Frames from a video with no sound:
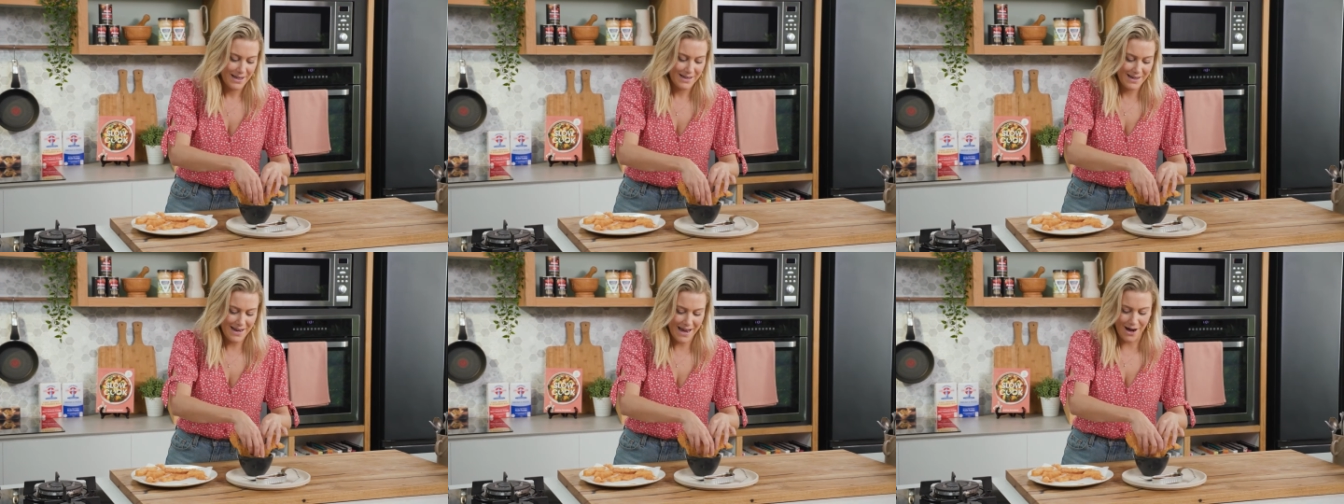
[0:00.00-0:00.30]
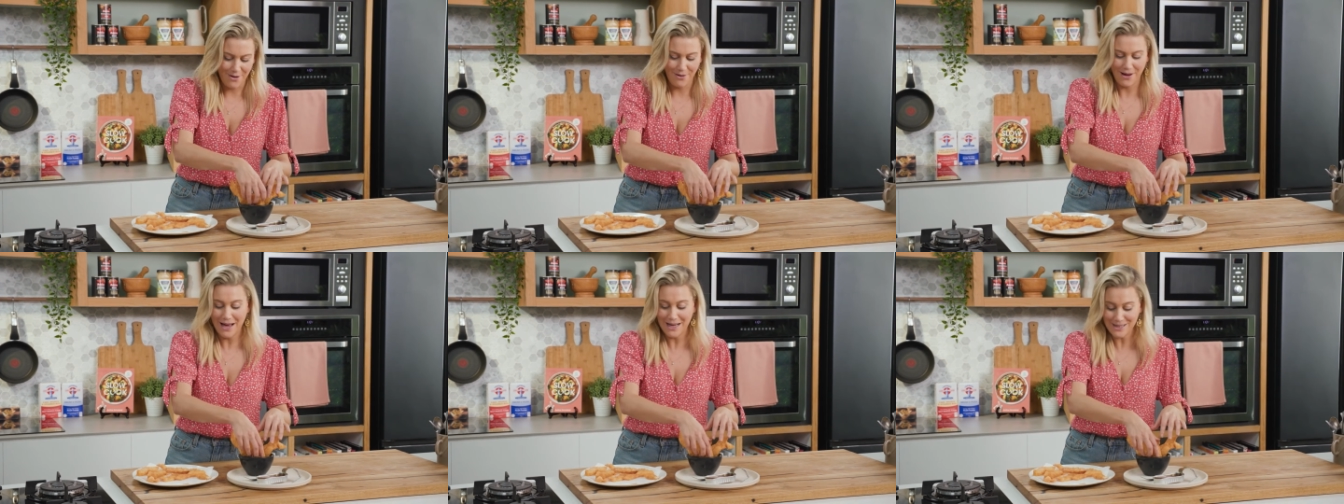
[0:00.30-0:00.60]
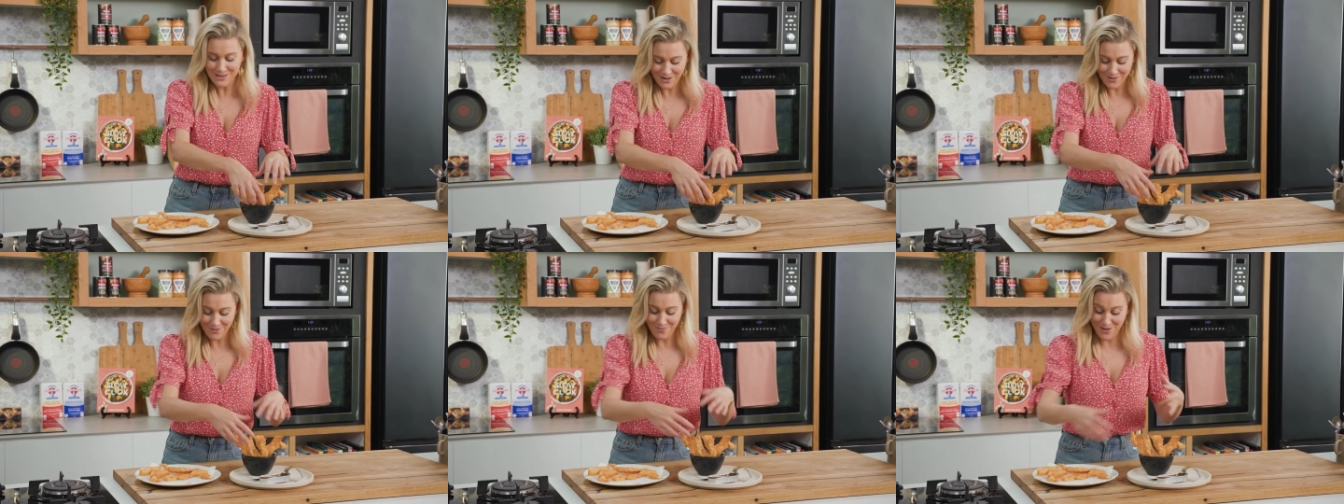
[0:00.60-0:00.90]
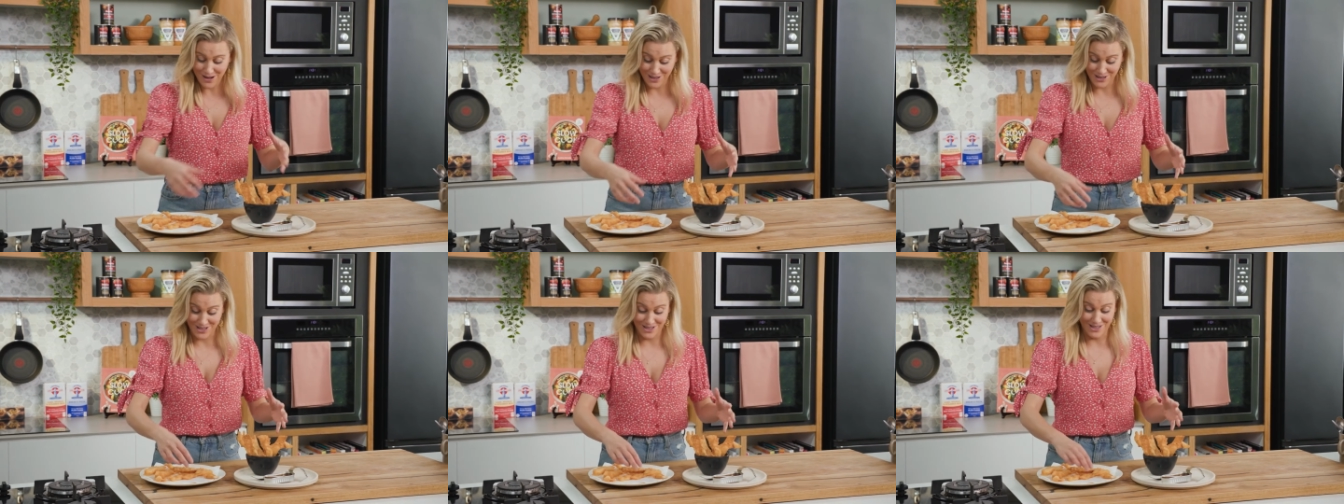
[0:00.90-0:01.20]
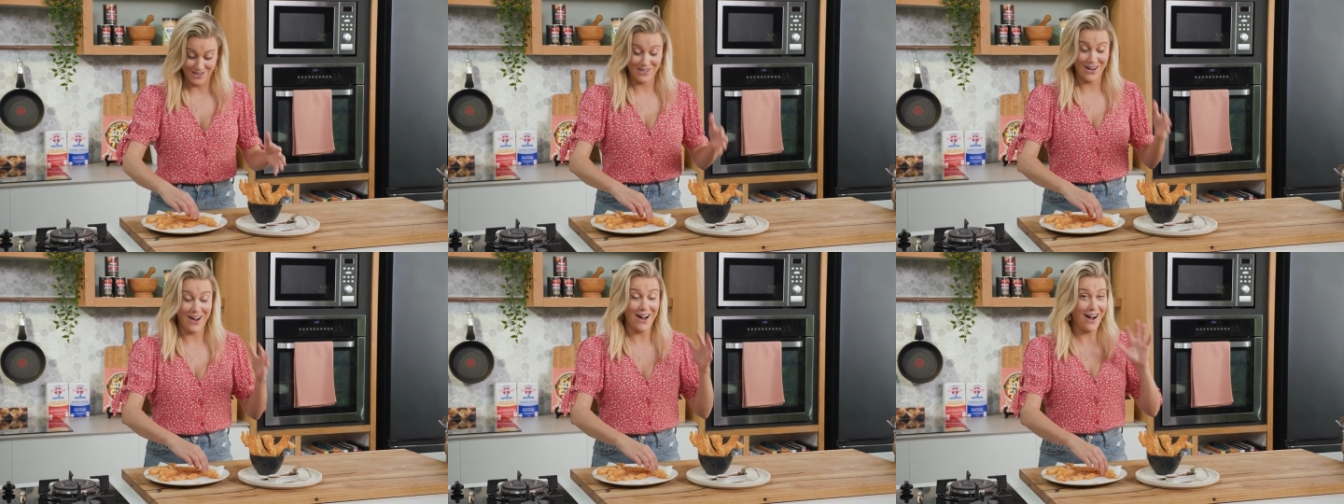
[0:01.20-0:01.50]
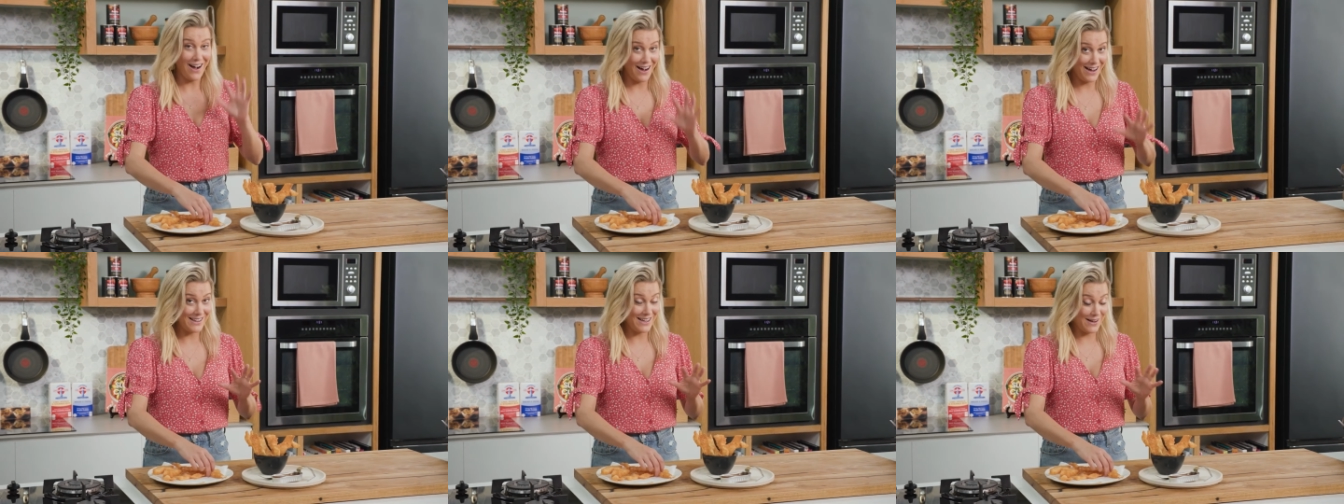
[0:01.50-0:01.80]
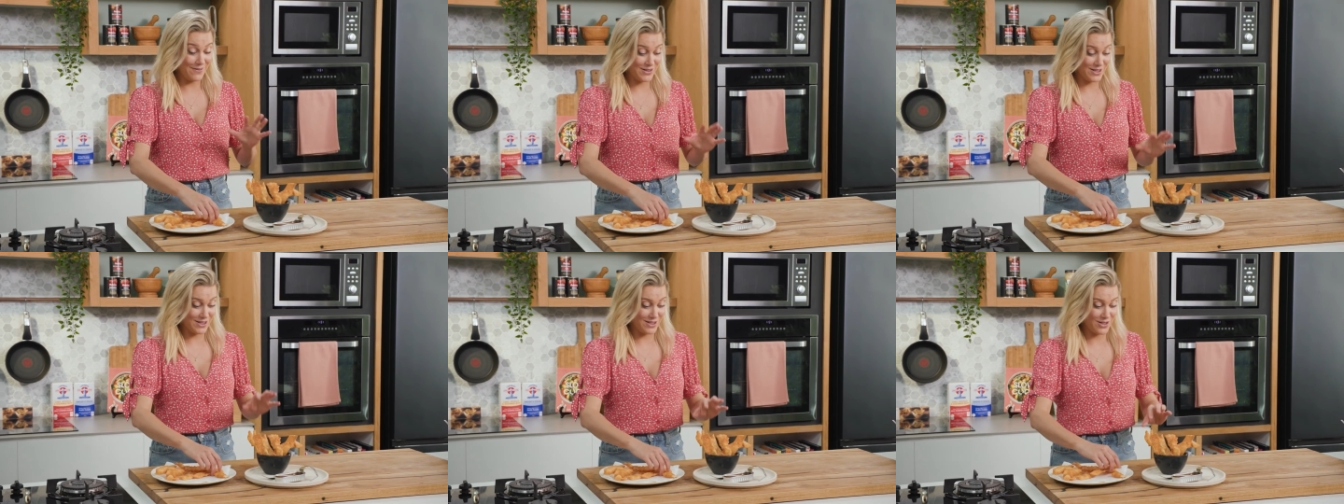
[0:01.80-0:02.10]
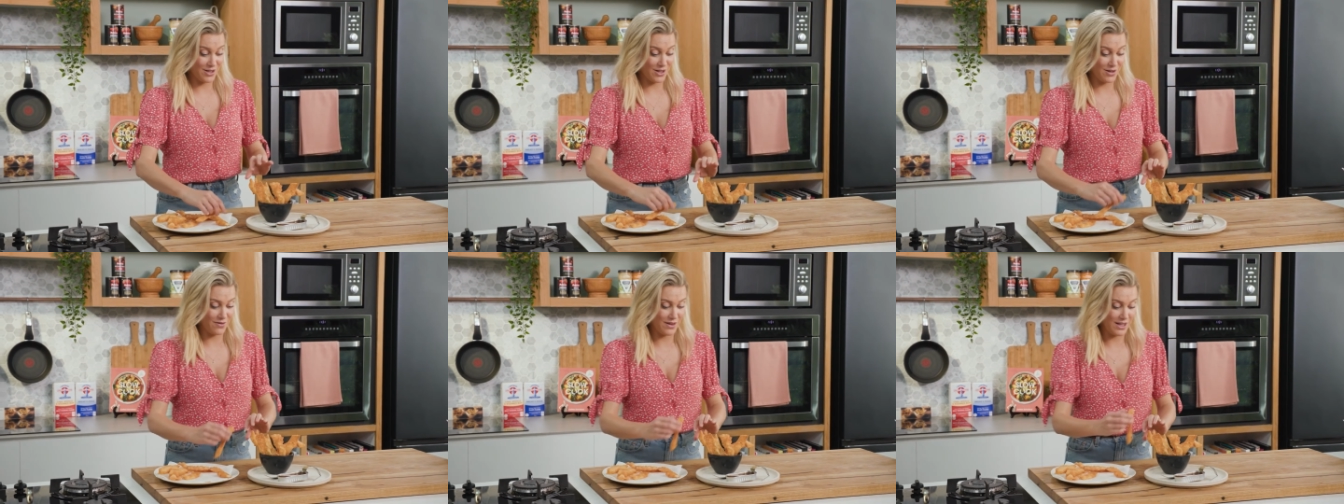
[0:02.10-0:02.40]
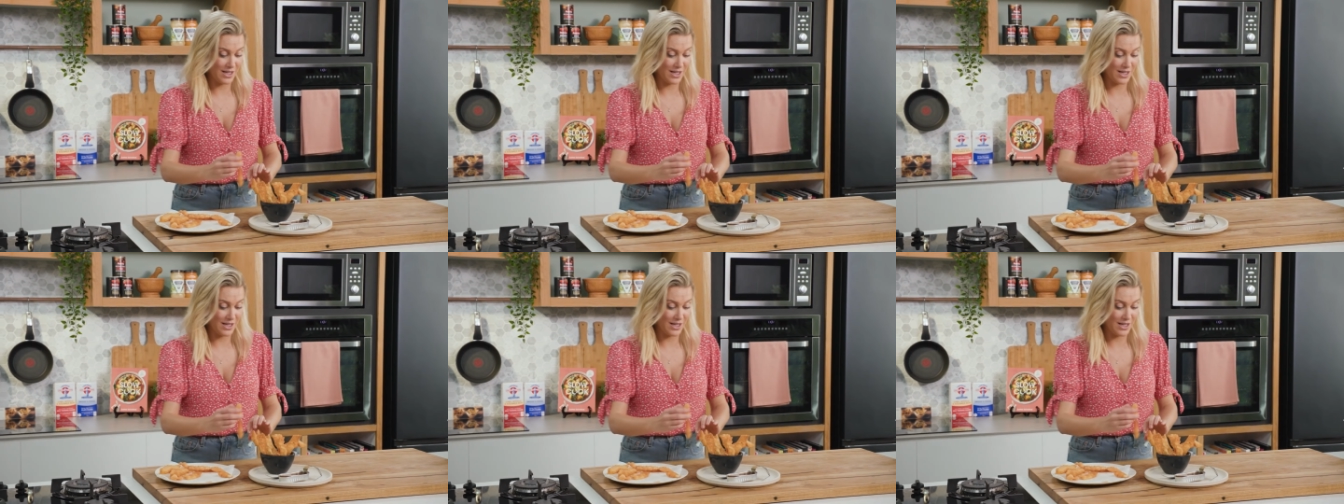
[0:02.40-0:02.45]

Now, as I've mentioned, I love to serve